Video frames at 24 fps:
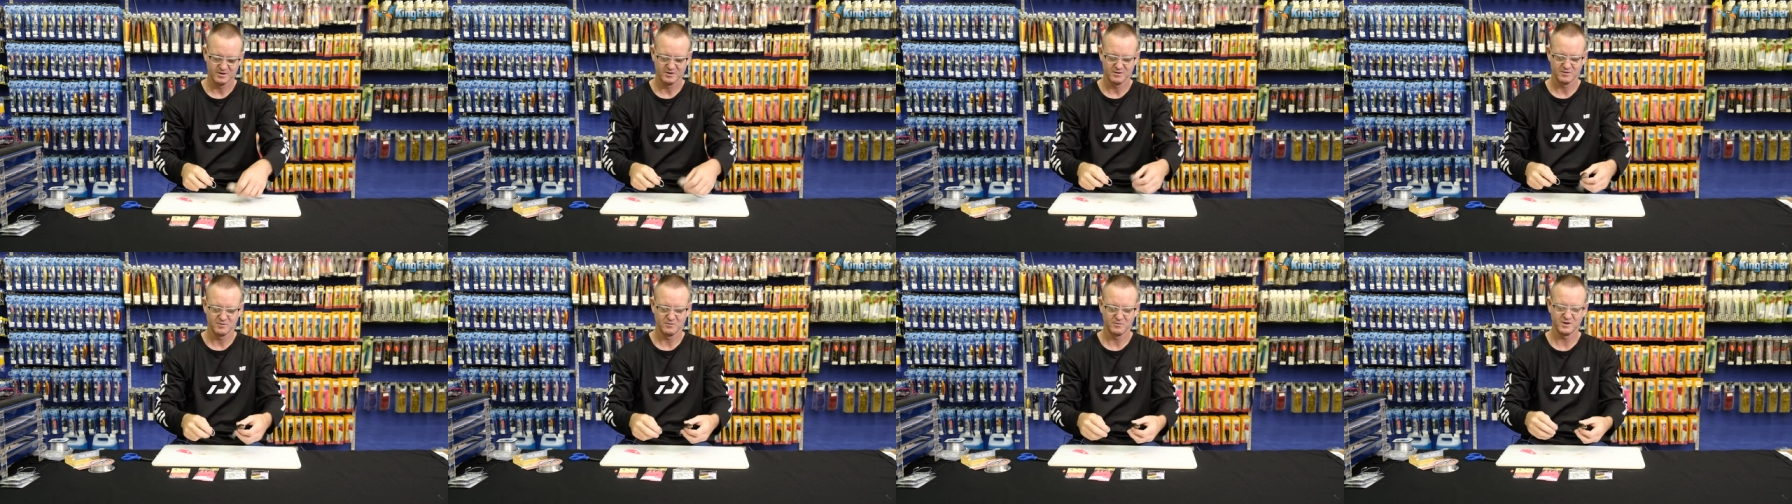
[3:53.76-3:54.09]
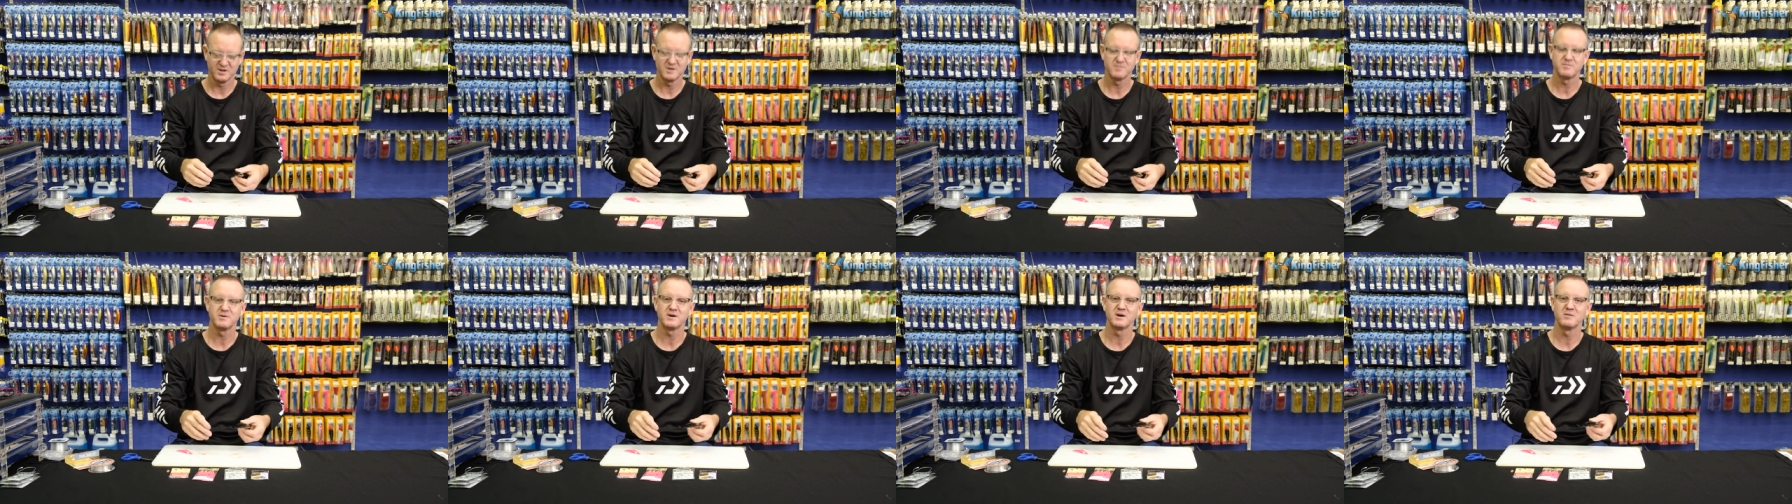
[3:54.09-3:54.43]

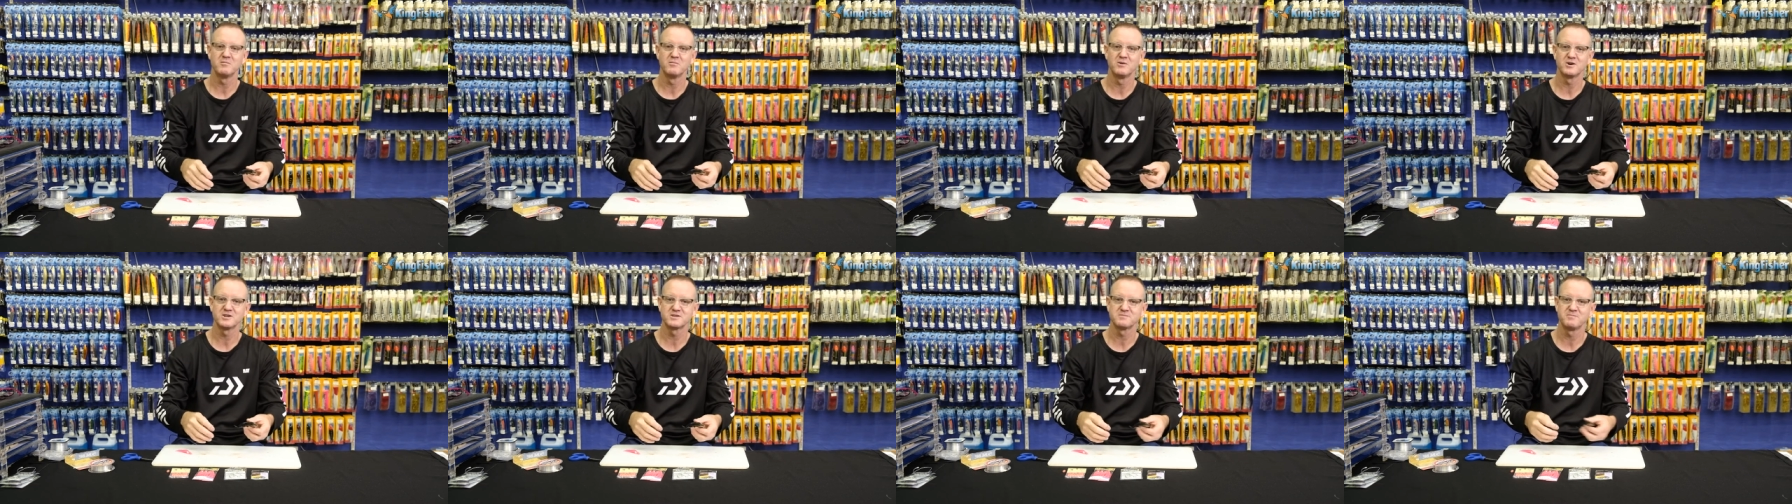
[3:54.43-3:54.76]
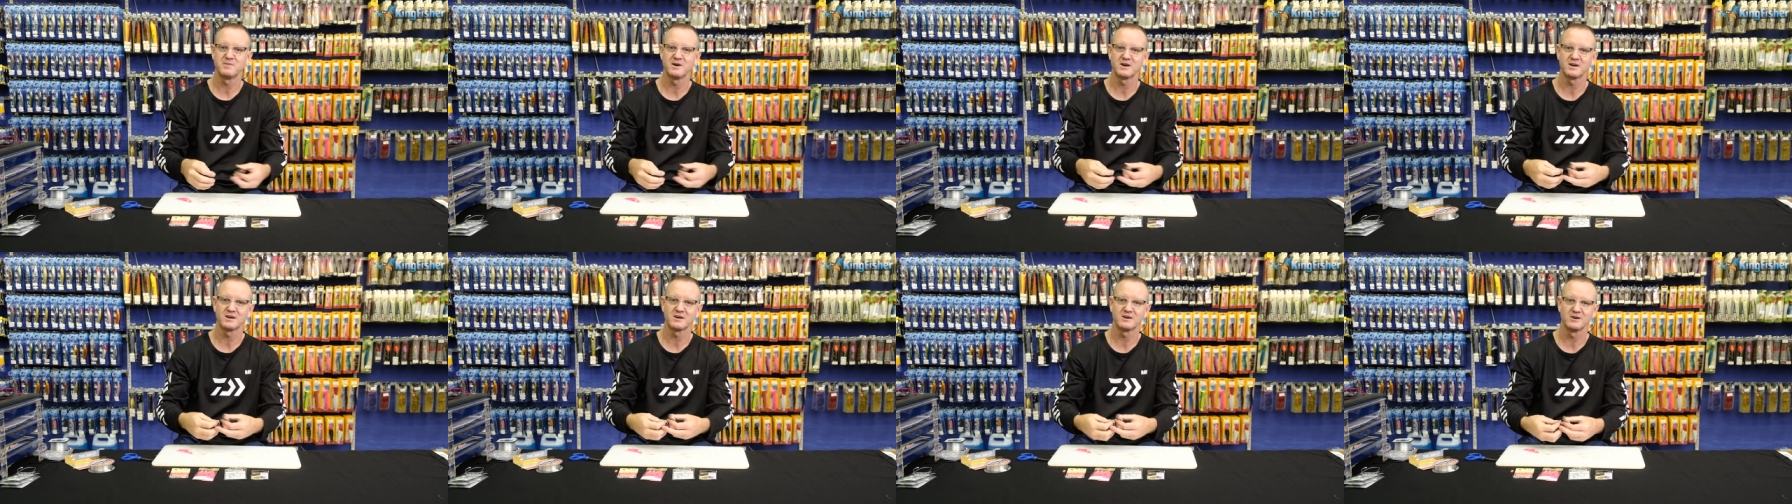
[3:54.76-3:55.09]
Whether it be a moss
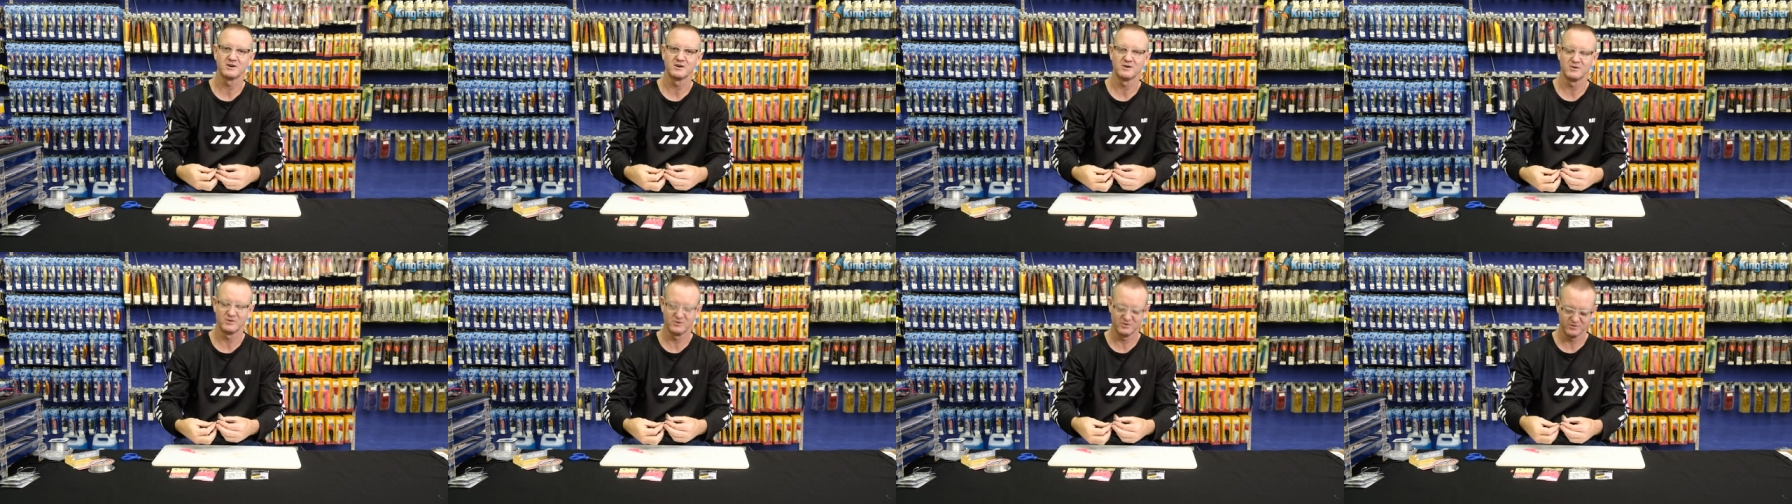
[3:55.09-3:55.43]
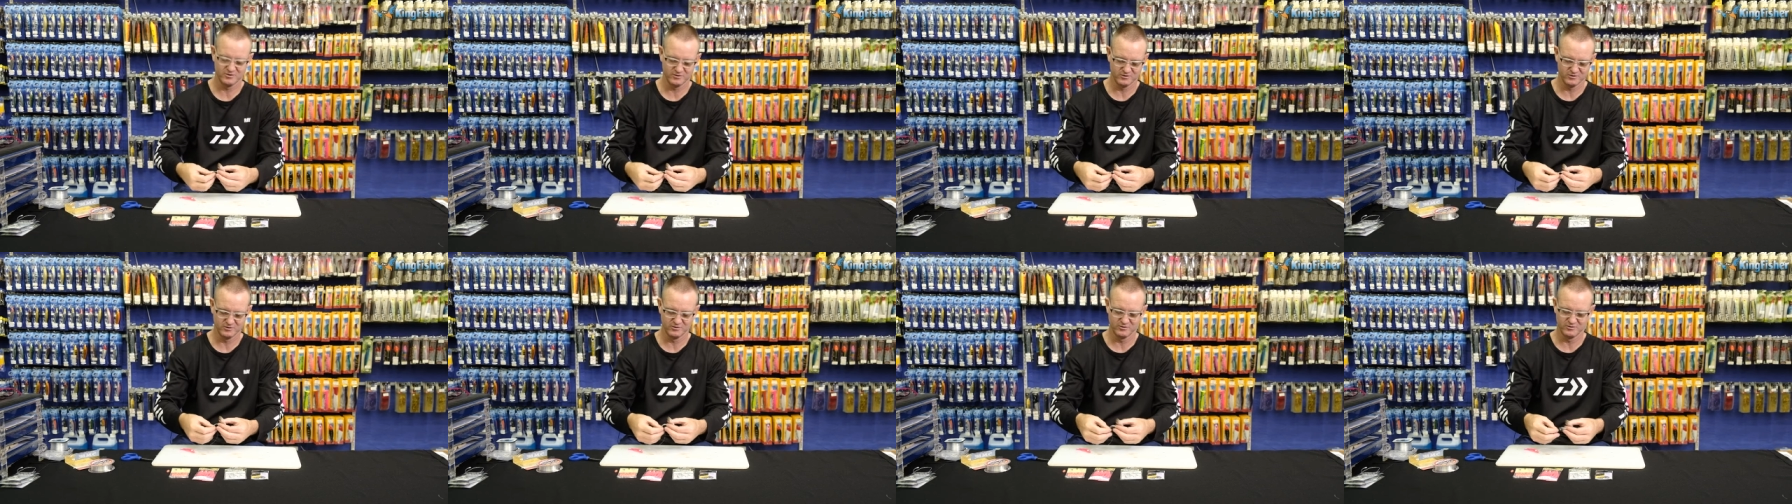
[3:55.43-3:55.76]
bunker
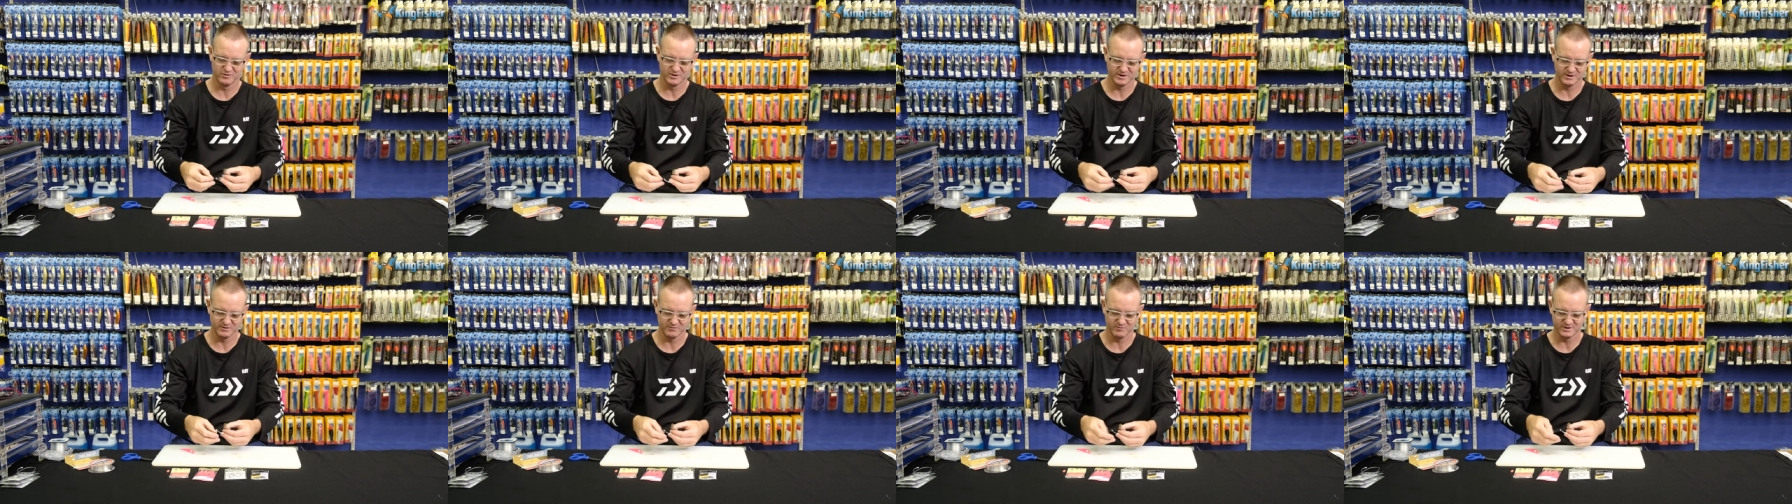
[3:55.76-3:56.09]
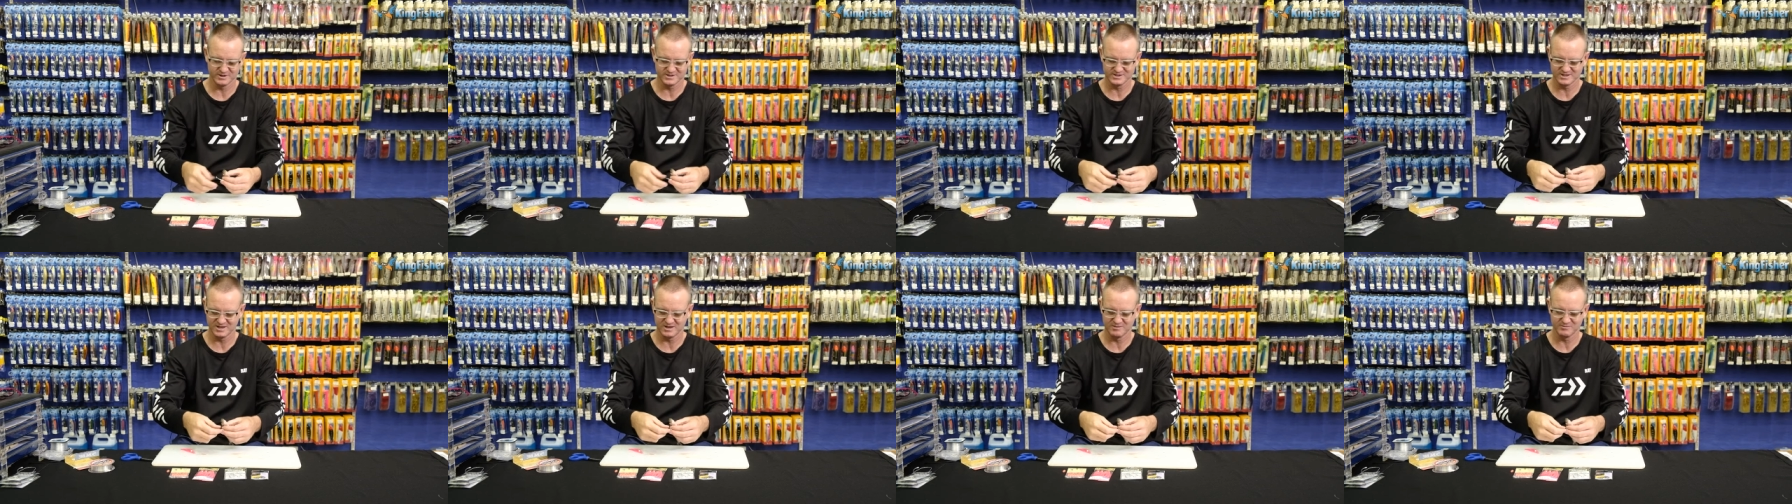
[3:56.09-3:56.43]
or a
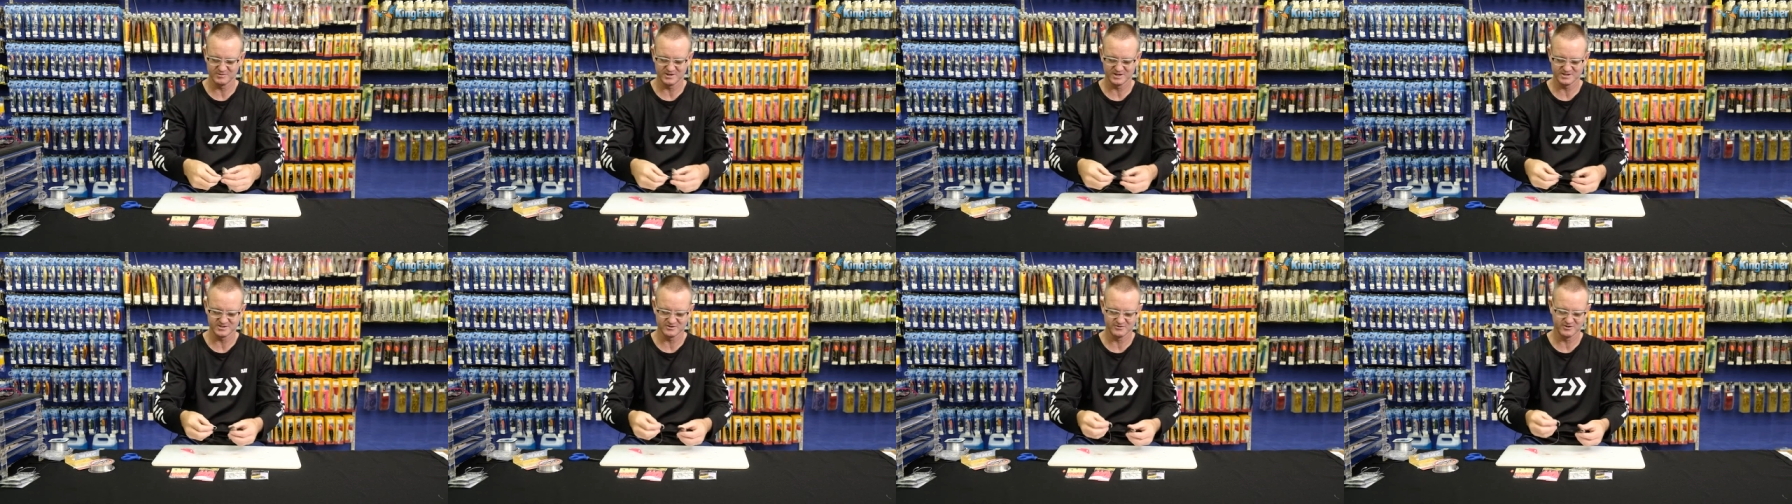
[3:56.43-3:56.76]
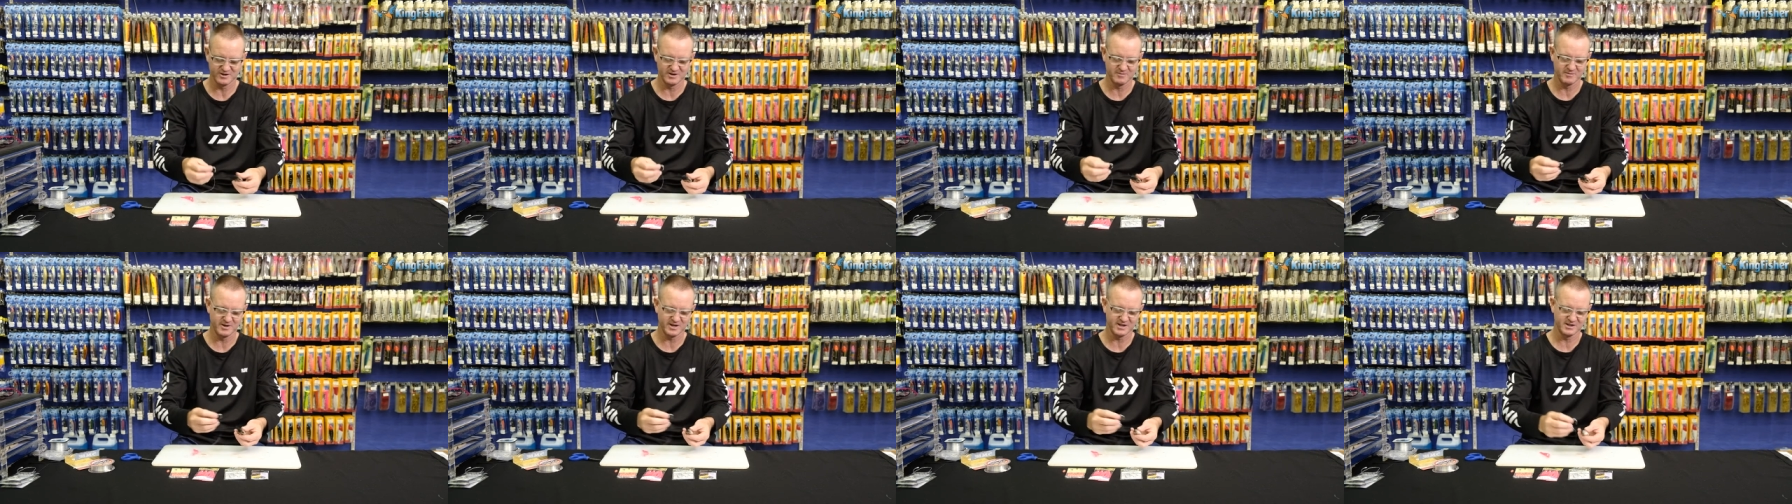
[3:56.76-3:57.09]
what's name, doesn't
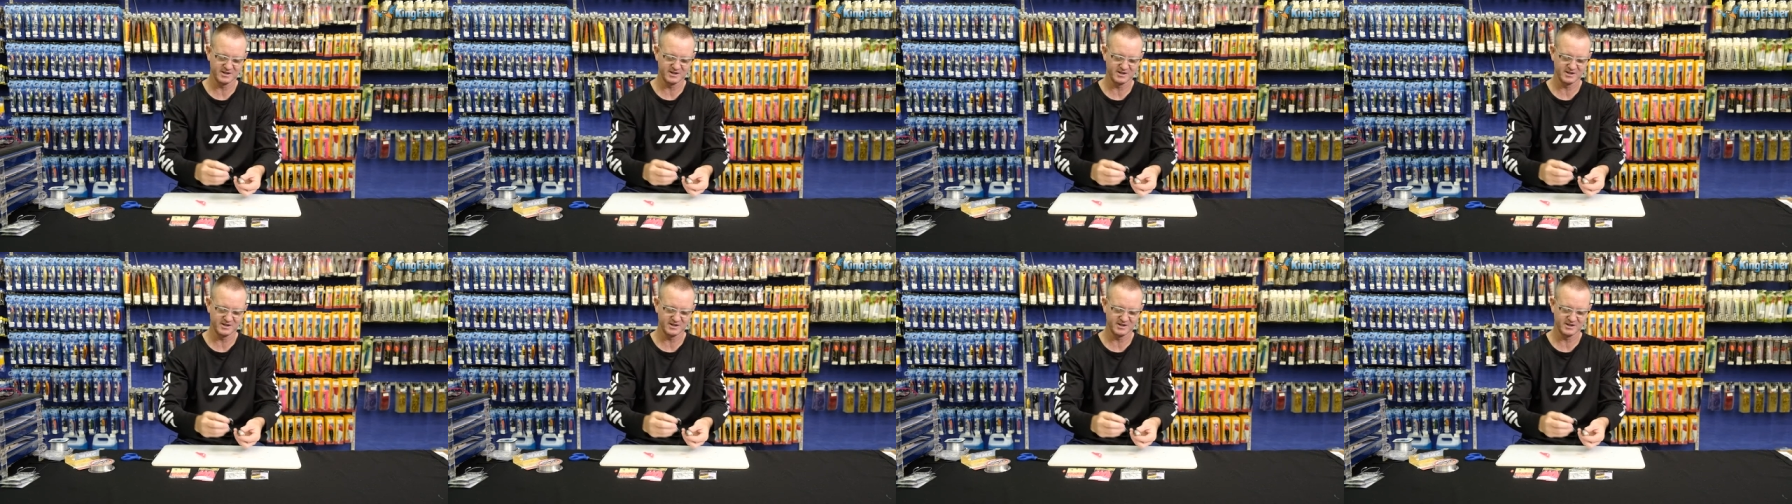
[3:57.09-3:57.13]
really make a